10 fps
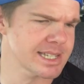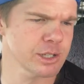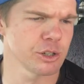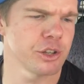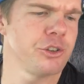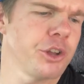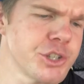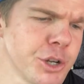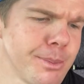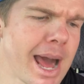still
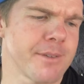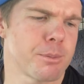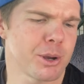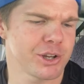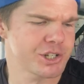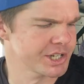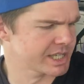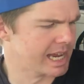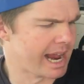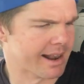not too bad of a
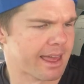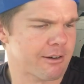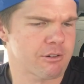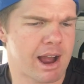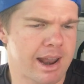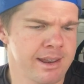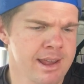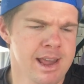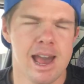purchase out of that run.